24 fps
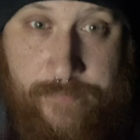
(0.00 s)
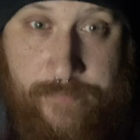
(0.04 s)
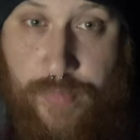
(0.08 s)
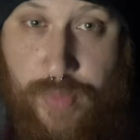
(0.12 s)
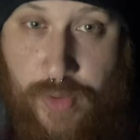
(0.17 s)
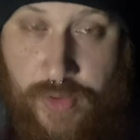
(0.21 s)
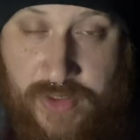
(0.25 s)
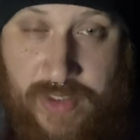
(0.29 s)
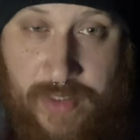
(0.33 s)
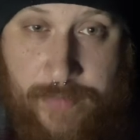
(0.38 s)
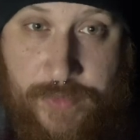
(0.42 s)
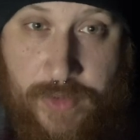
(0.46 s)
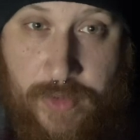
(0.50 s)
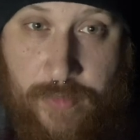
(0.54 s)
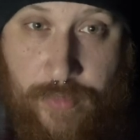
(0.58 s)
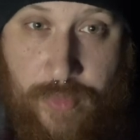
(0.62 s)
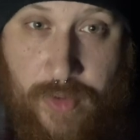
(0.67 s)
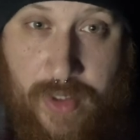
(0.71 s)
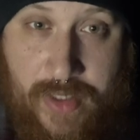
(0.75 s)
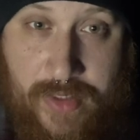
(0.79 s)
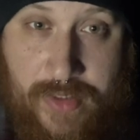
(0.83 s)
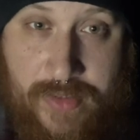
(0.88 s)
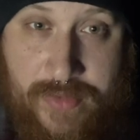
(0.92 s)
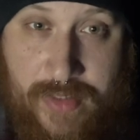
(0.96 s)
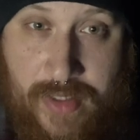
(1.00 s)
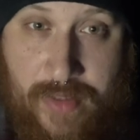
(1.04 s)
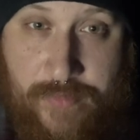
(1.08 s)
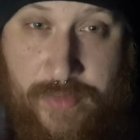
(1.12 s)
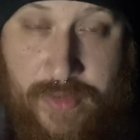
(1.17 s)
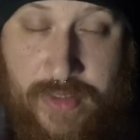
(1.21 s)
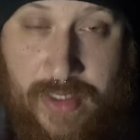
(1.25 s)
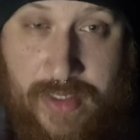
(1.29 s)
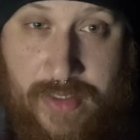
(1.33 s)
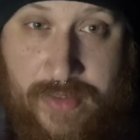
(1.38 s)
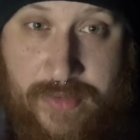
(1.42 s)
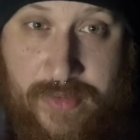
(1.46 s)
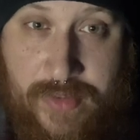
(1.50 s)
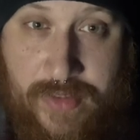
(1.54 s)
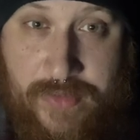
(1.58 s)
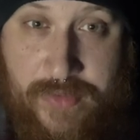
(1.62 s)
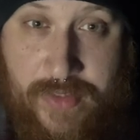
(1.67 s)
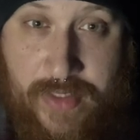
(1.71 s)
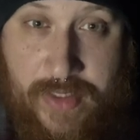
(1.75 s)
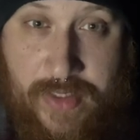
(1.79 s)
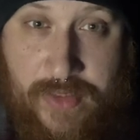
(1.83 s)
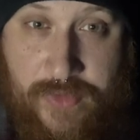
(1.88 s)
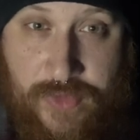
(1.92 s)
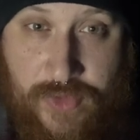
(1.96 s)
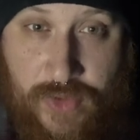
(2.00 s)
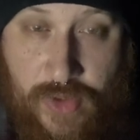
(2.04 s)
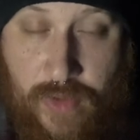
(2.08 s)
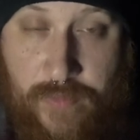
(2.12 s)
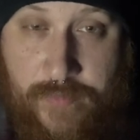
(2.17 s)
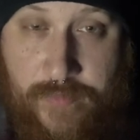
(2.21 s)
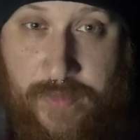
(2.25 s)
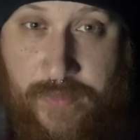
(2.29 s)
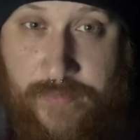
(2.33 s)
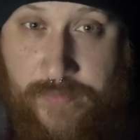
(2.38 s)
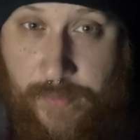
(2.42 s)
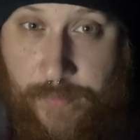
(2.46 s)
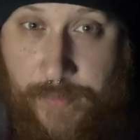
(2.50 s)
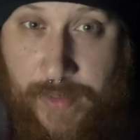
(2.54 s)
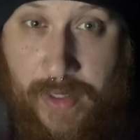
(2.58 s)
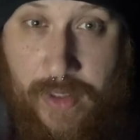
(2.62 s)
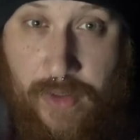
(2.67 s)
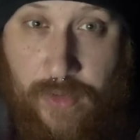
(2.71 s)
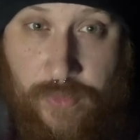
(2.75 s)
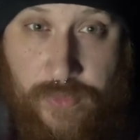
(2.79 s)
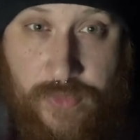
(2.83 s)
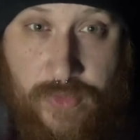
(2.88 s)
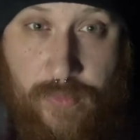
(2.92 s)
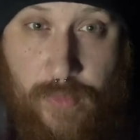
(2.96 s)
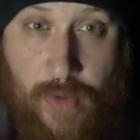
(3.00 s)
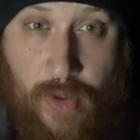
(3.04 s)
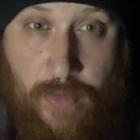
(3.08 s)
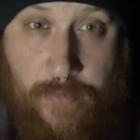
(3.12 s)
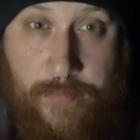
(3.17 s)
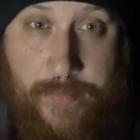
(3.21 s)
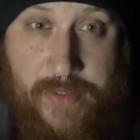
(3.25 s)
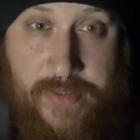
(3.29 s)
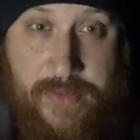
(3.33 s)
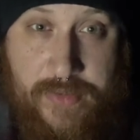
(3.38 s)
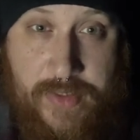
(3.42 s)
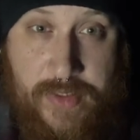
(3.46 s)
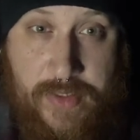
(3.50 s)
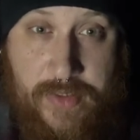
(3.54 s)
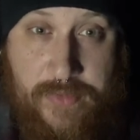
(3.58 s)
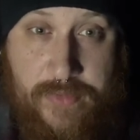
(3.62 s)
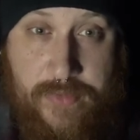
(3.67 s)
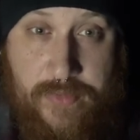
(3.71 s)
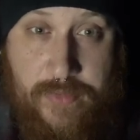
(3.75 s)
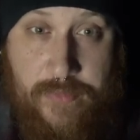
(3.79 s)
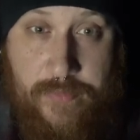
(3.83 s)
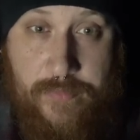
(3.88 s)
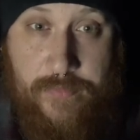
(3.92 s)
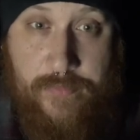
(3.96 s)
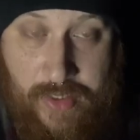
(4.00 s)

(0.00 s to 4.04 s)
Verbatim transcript: Perception Brand is advertised as a conservative apparel small business.